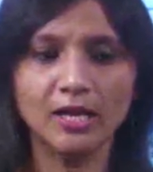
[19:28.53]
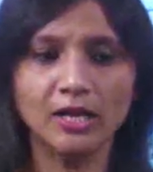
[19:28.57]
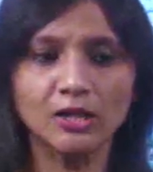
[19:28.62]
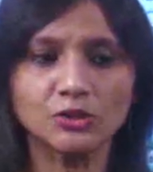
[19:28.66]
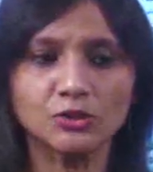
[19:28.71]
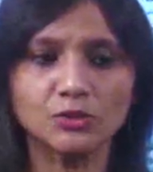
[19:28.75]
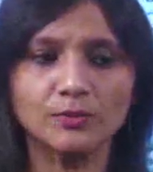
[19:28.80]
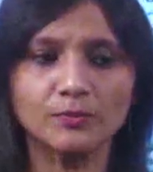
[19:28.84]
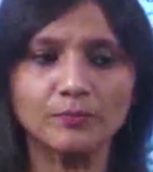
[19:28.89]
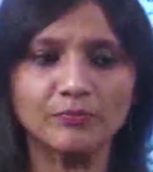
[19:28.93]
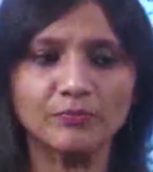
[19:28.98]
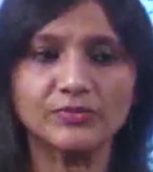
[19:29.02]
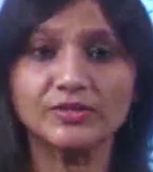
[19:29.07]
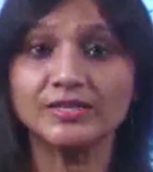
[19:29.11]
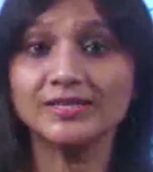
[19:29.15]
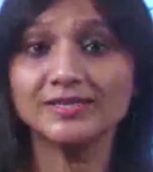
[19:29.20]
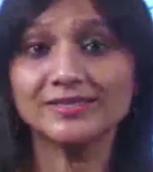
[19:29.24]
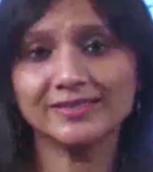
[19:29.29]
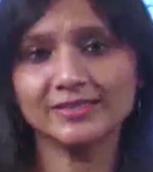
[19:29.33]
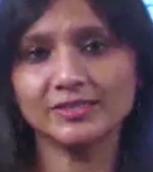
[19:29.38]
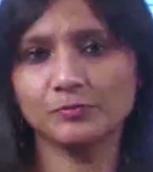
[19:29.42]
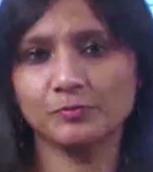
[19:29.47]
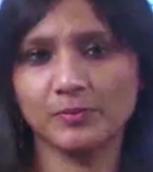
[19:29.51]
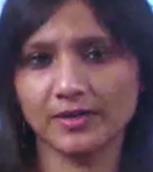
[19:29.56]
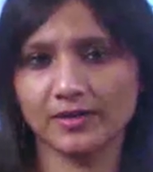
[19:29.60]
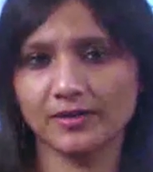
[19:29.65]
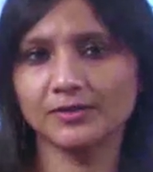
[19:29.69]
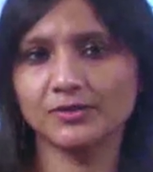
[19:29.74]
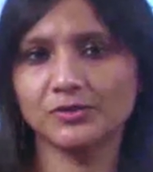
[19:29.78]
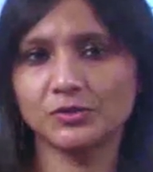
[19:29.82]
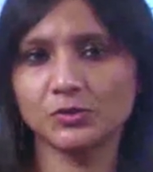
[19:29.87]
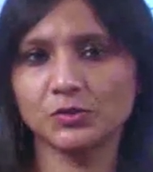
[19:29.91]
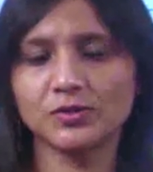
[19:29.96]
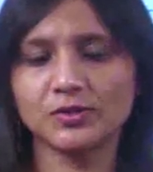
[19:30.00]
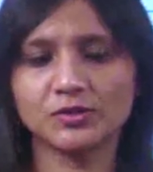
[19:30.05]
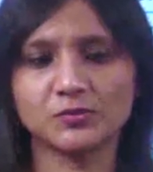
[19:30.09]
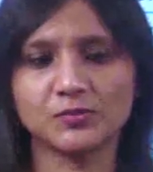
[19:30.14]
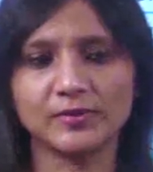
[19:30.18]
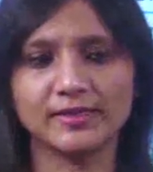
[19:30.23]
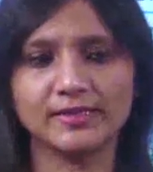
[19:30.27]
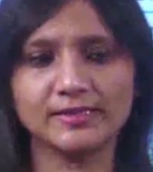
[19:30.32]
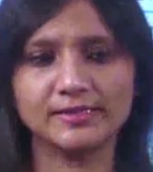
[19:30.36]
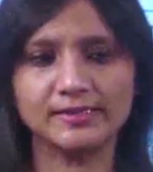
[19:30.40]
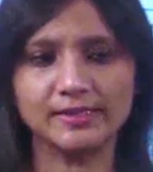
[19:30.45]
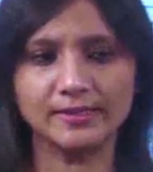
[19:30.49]
So seasoned speakers do this
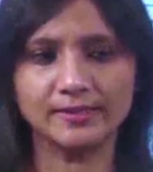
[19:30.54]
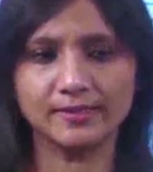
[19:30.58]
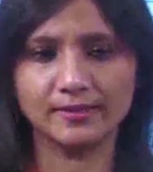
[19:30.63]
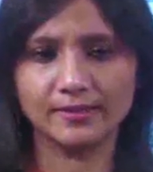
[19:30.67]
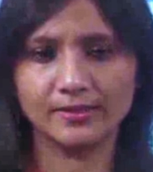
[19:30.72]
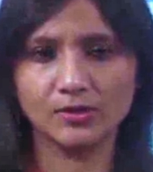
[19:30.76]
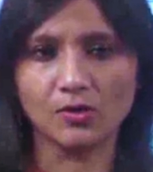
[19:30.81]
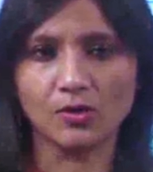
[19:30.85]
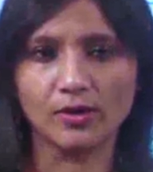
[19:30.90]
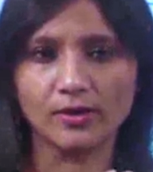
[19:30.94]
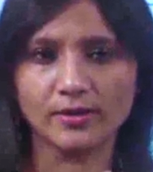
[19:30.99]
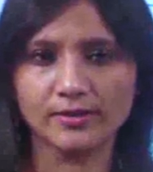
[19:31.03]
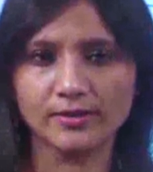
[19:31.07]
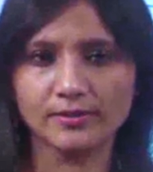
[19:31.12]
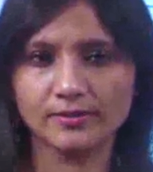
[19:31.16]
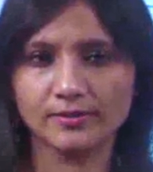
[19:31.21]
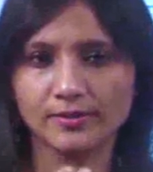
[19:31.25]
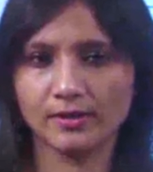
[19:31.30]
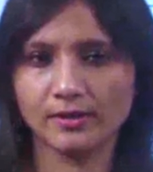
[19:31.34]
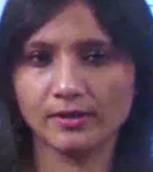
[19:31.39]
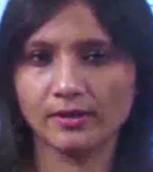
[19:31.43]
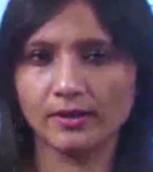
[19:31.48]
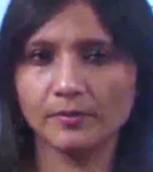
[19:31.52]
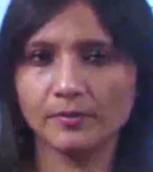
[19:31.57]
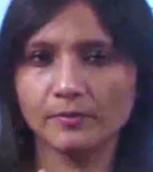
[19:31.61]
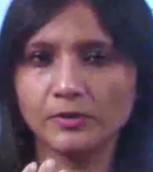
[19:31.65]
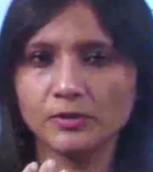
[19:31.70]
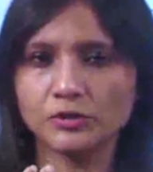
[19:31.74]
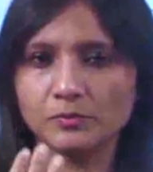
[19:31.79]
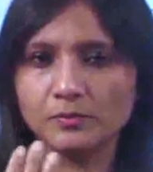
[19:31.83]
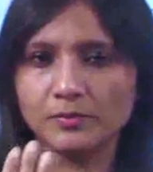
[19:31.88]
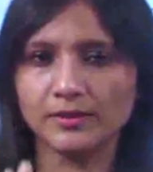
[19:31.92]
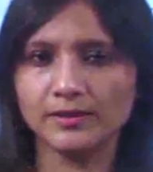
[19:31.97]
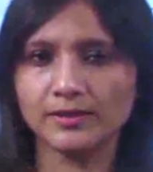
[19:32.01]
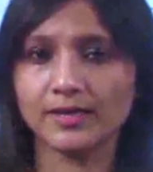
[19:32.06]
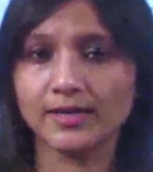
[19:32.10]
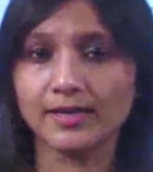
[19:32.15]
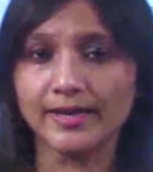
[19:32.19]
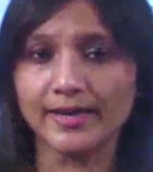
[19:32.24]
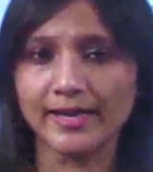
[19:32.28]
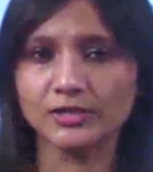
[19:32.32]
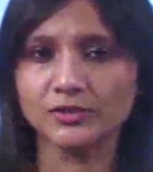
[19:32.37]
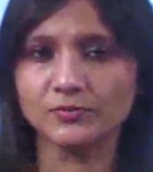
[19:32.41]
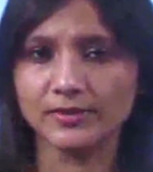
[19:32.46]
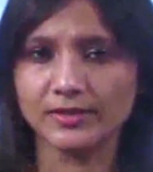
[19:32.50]
when they see that the audience, they are unable to build a
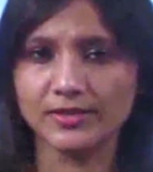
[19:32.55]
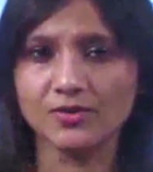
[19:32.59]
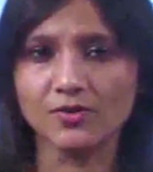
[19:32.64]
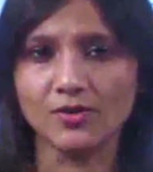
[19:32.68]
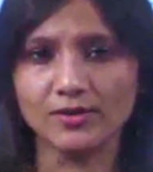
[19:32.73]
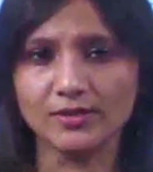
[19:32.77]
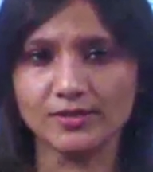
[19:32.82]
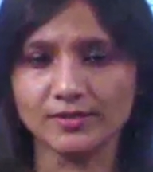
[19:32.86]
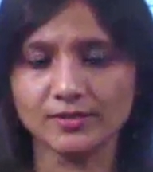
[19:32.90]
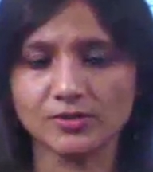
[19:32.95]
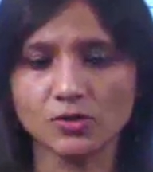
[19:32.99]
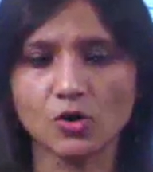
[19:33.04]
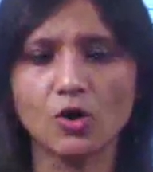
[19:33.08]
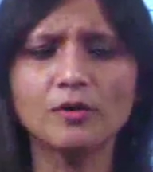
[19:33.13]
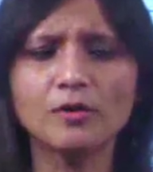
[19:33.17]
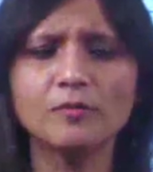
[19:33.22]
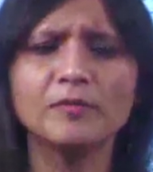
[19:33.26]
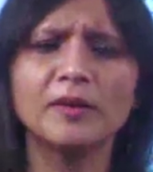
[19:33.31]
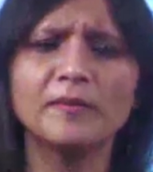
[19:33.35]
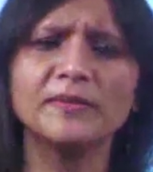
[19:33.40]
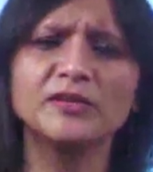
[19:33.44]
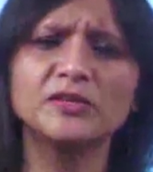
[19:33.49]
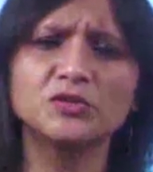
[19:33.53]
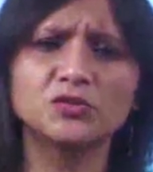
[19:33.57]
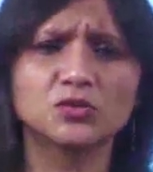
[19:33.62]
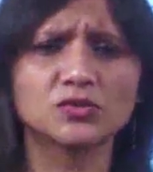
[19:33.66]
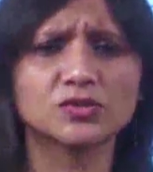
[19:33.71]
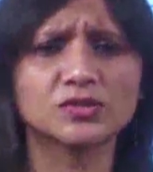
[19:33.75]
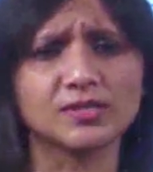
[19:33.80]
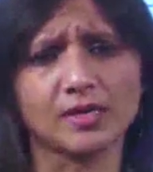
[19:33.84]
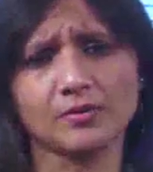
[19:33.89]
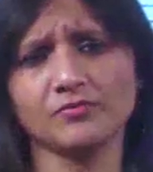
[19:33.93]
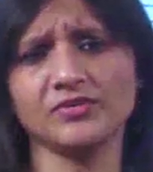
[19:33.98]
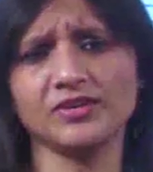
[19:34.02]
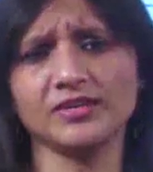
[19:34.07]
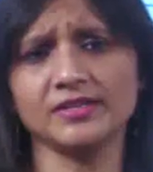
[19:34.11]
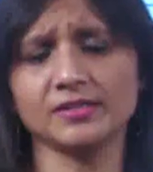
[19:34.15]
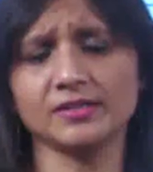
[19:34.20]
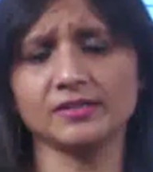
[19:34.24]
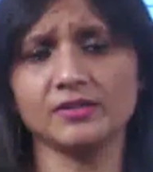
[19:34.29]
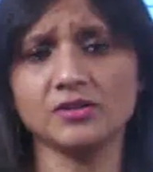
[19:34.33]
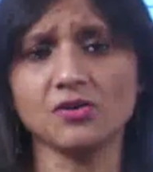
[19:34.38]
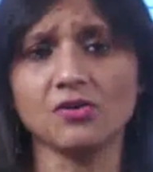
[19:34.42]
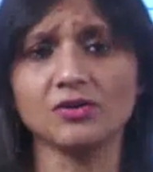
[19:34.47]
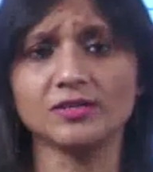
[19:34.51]
connect with the audience or maybe due to some
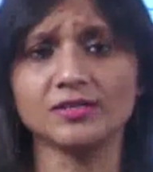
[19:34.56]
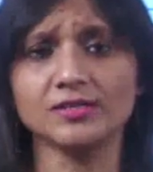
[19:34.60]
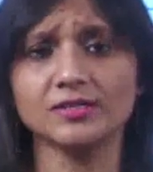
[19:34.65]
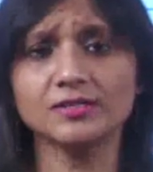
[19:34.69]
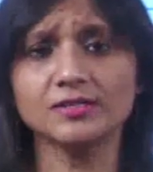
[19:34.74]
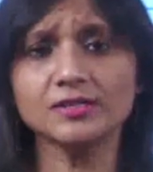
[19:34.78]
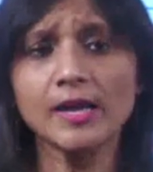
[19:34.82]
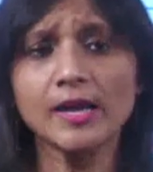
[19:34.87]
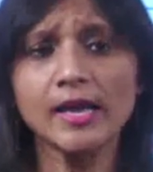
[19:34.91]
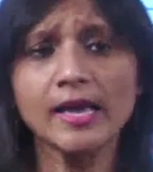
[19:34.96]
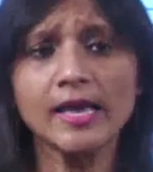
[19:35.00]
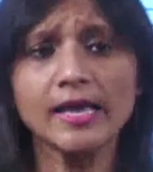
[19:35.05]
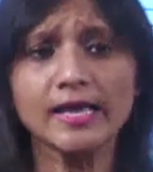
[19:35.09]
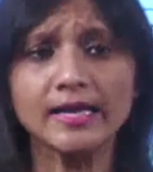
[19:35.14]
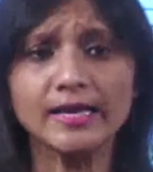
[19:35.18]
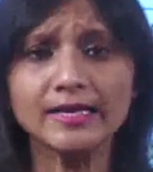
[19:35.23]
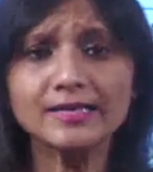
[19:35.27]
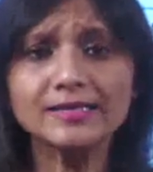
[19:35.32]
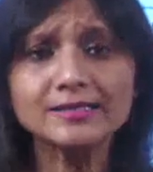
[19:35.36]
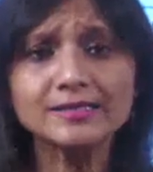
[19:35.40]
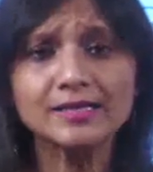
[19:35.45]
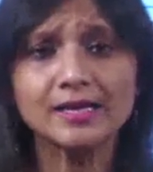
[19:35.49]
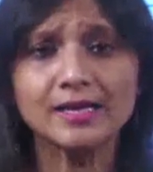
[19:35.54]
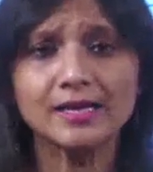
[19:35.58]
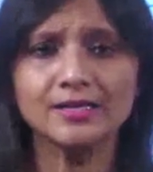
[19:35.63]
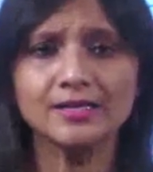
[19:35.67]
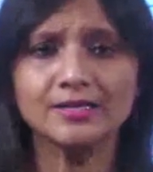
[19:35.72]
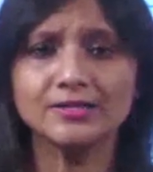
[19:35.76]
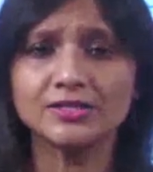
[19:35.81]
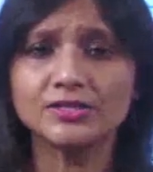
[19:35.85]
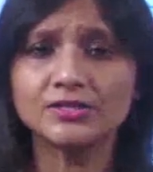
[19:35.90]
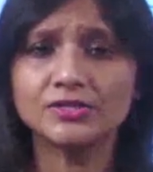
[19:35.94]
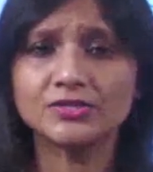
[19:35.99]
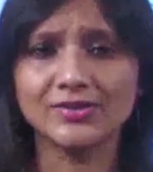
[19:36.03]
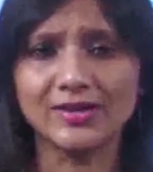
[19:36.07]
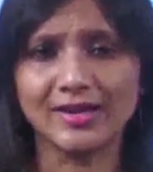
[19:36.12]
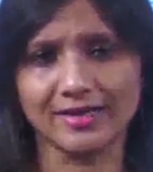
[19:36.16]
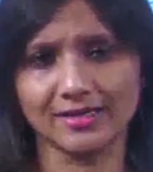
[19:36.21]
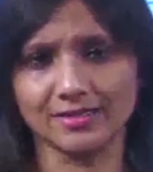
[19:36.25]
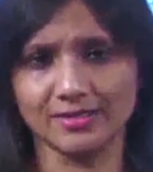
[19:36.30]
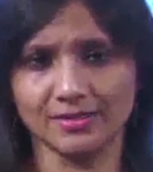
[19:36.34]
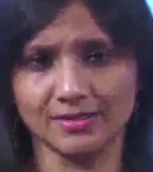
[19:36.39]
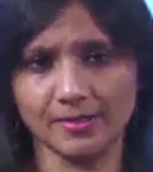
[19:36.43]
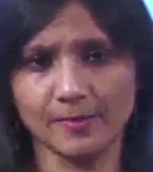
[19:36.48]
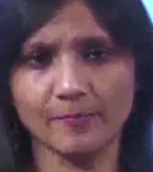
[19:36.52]
reason the audience is
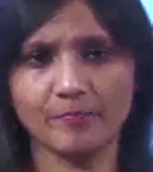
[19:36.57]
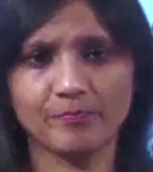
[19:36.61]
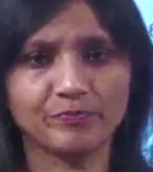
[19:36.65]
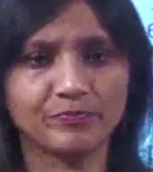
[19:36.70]
distracted,